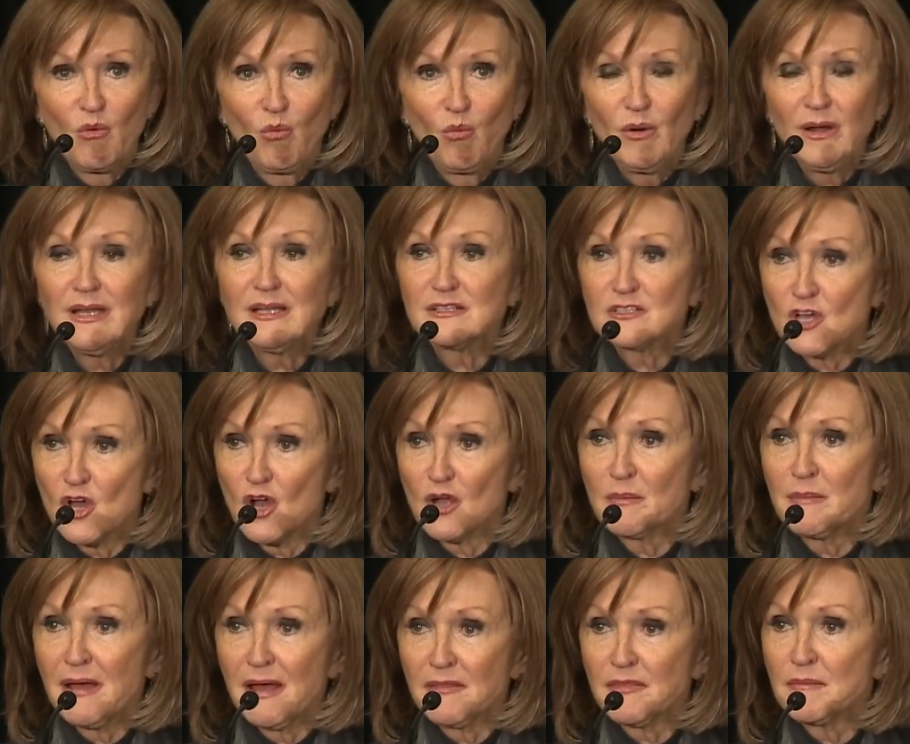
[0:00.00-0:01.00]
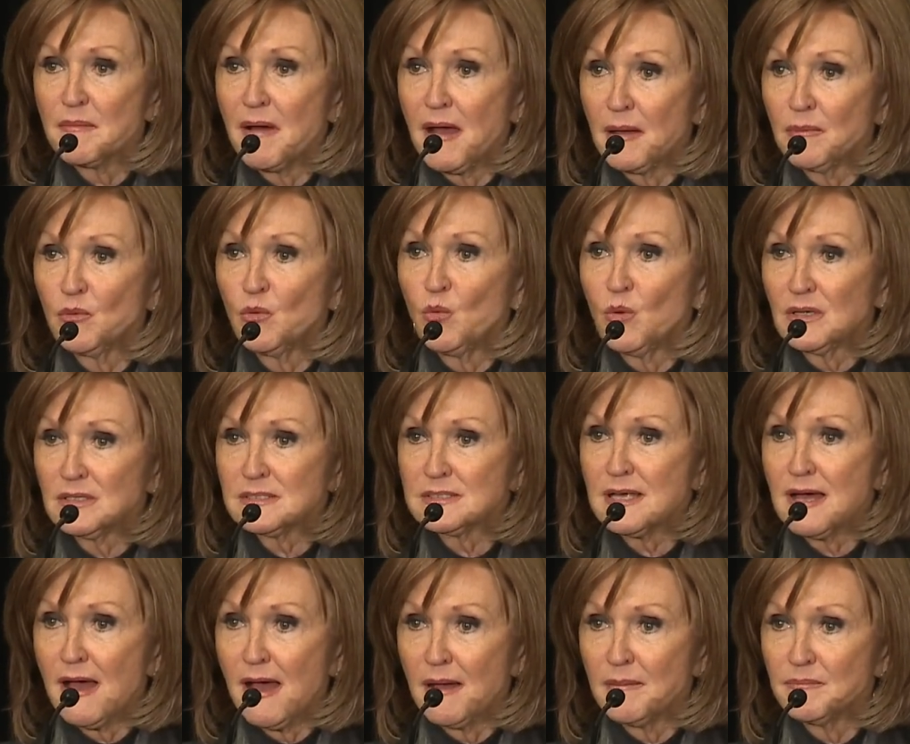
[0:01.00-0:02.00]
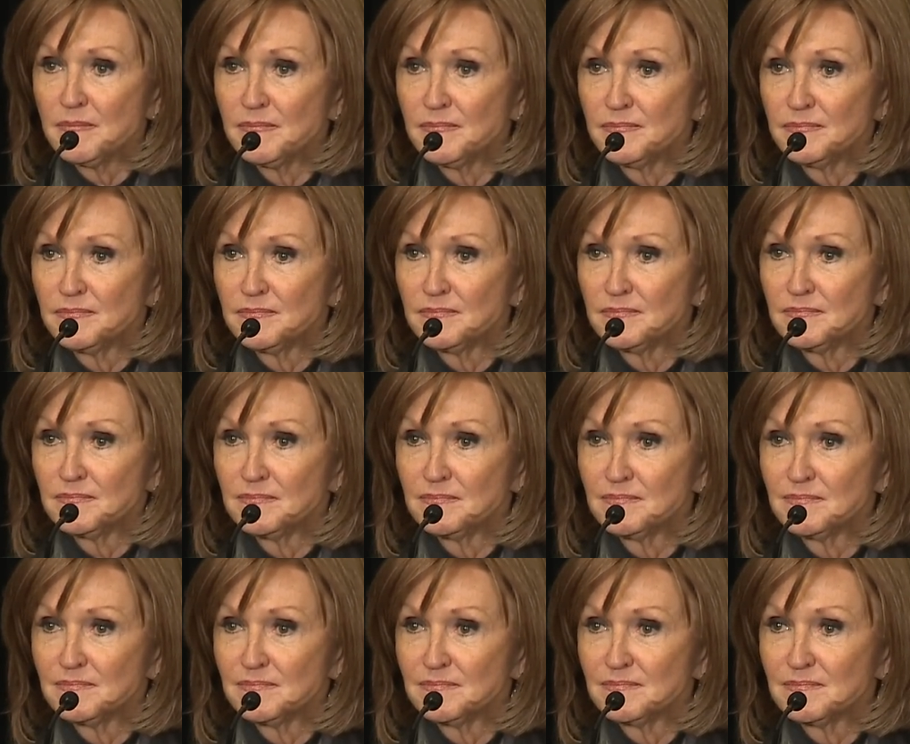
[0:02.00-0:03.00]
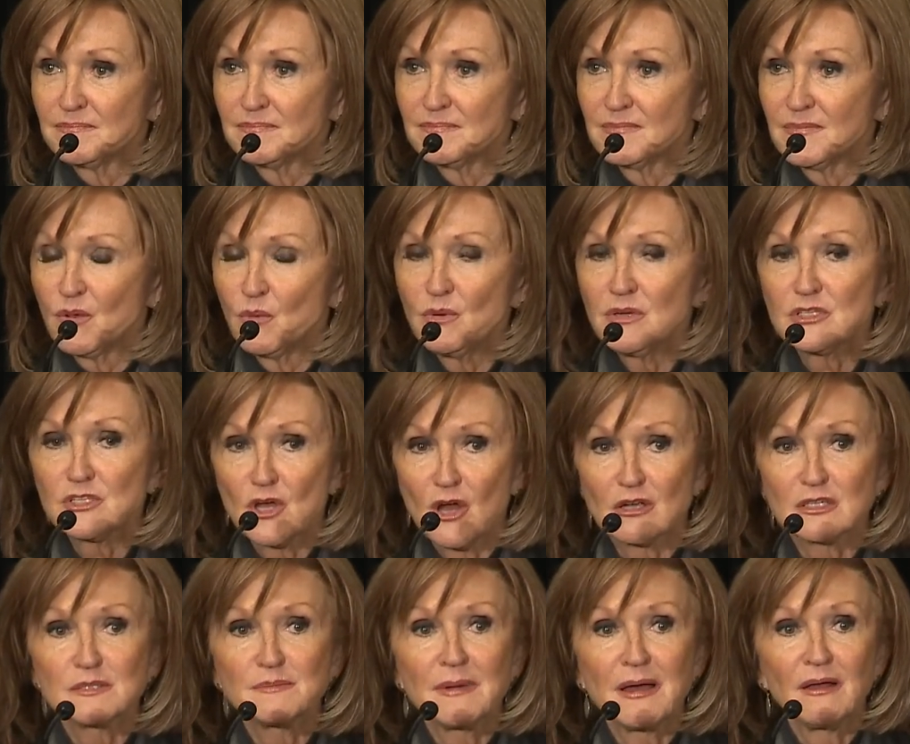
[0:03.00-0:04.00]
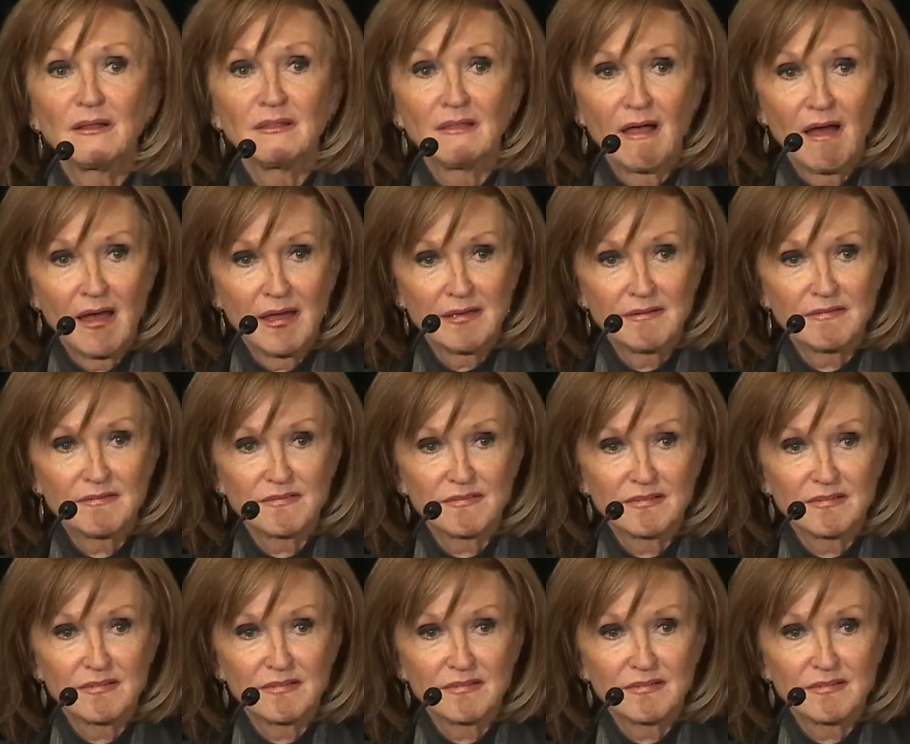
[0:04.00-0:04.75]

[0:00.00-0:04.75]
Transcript: We didn't talk about the Bible one time. We talked about life.